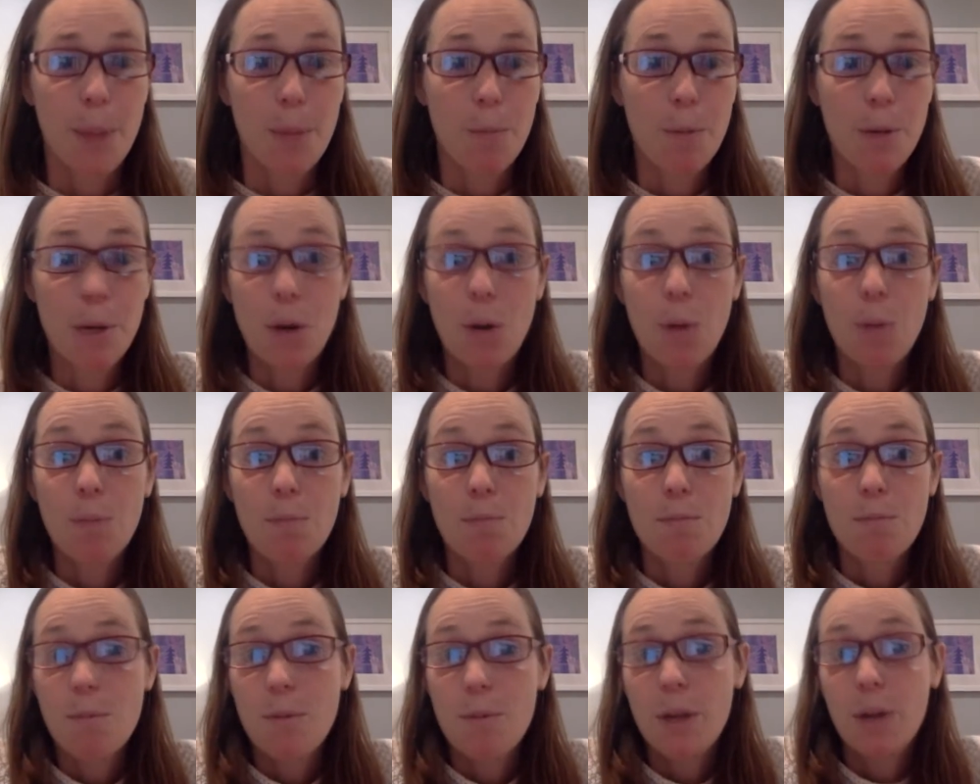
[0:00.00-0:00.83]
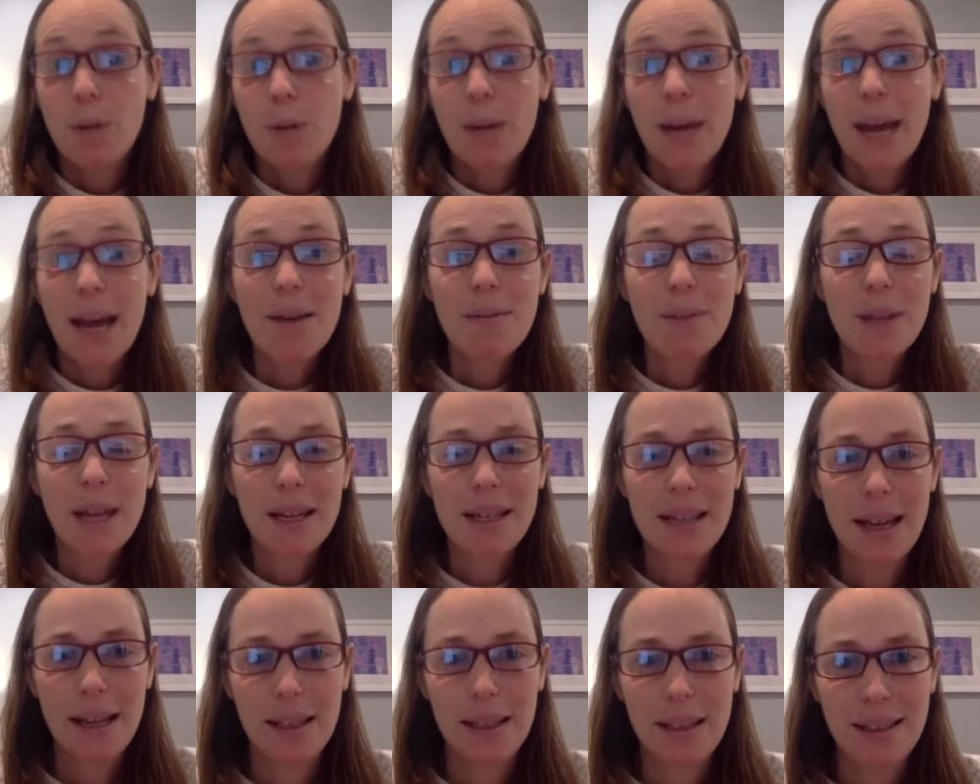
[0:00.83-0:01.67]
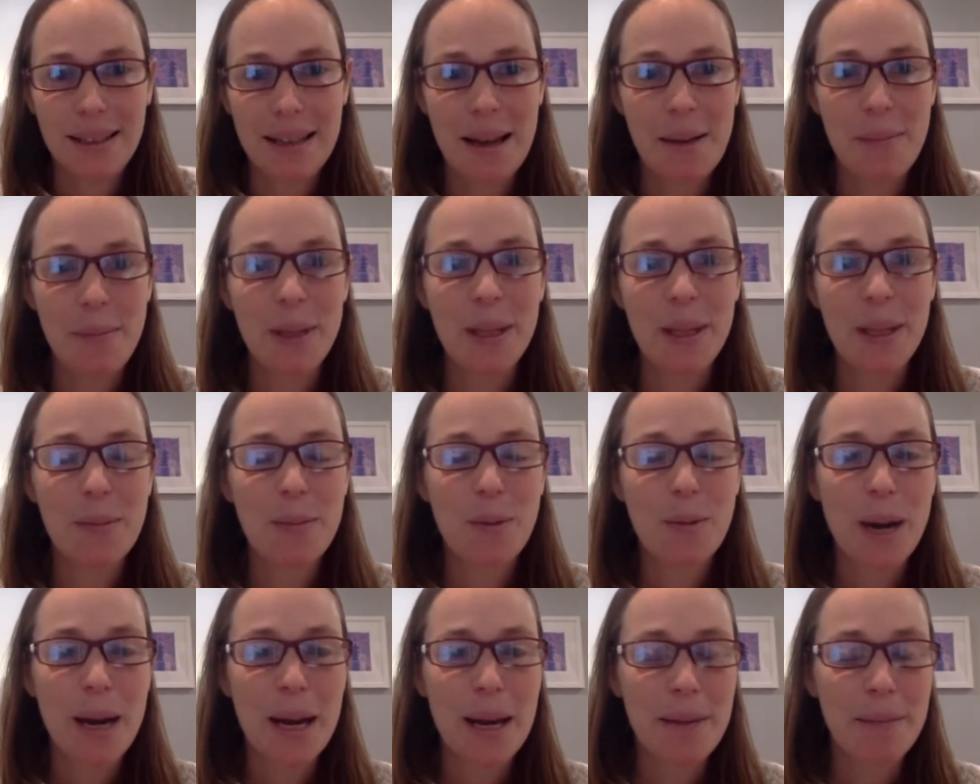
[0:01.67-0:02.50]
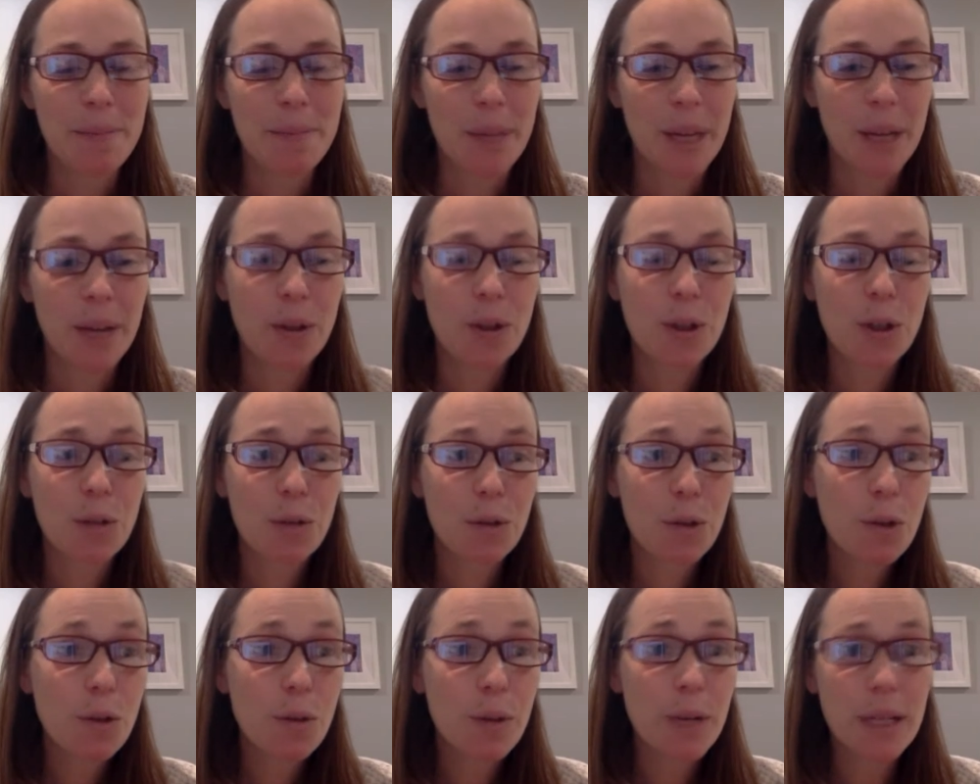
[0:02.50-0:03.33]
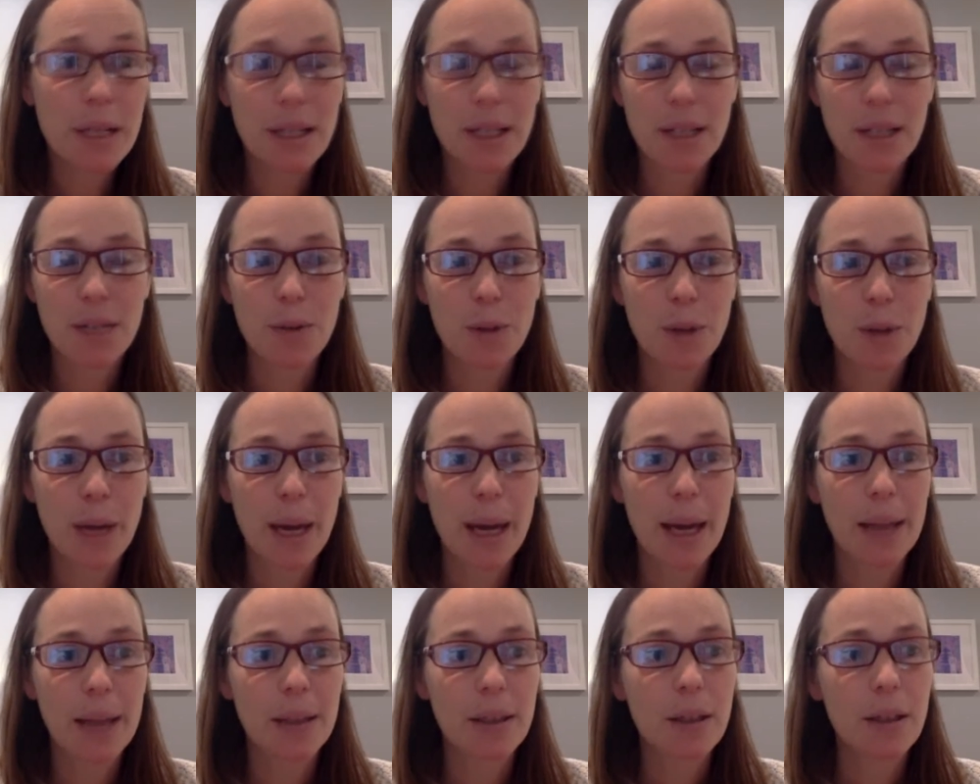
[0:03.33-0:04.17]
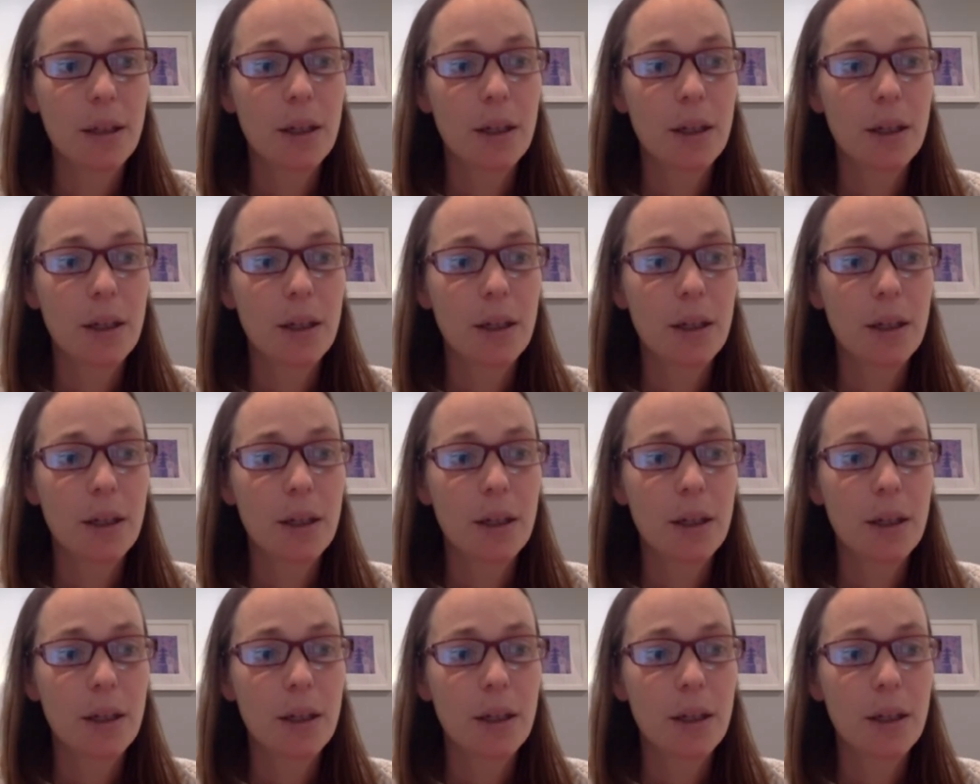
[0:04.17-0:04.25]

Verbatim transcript: We don't we don't have that yet um, in the brain, and there's a few reasons for that.